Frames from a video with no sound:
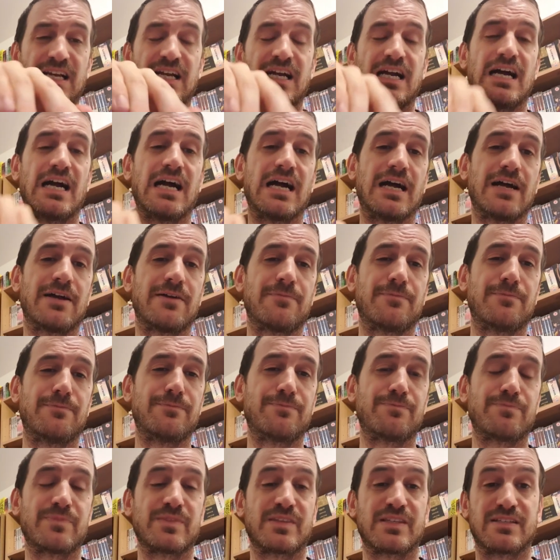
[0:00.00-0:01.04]

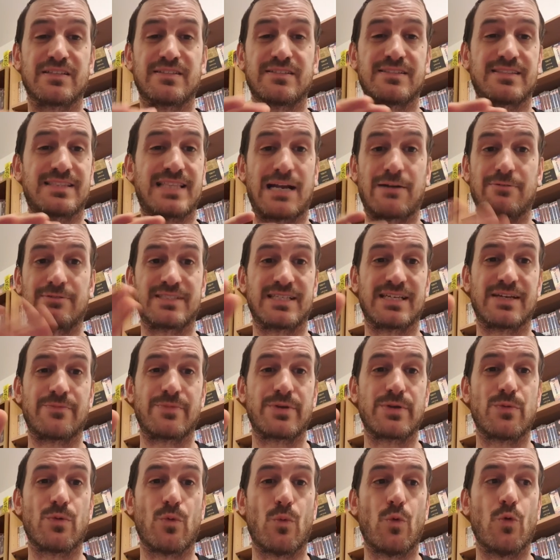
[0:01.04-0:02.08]
Um, that was it.
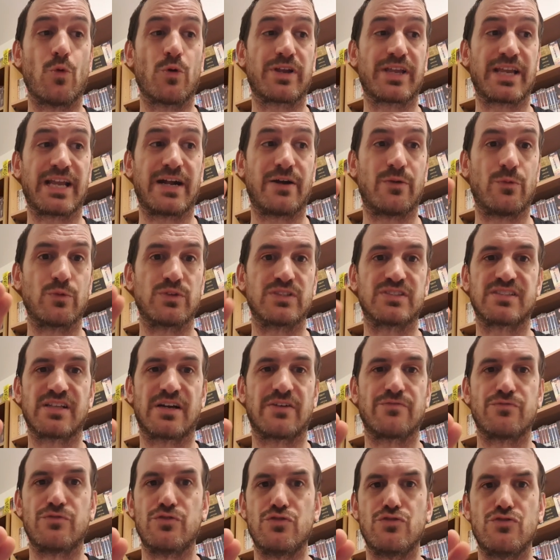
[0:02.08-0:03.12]
We were walking out with
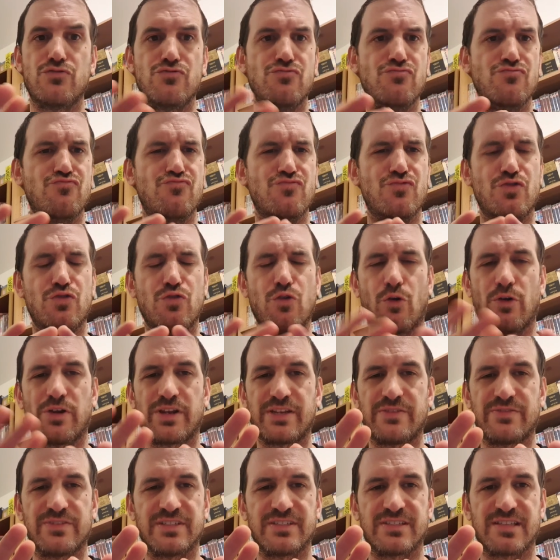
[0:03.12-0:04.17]
stuff, not
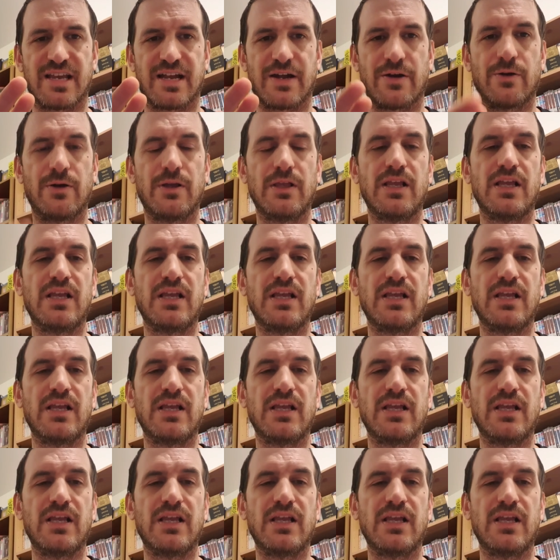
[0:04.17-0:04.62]
even a doubt.